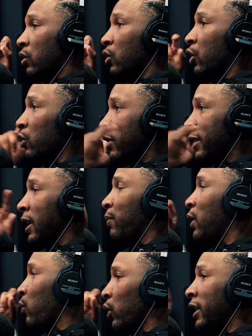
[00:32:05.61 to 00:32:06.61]
Who do you think that
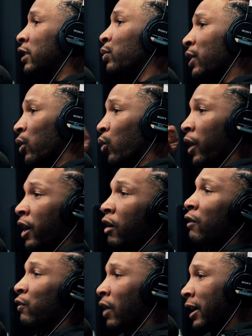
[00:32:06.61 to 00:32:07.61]
people need to be aware
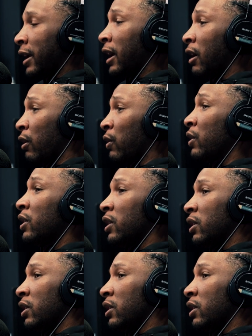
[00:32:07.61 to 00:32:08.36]
of right now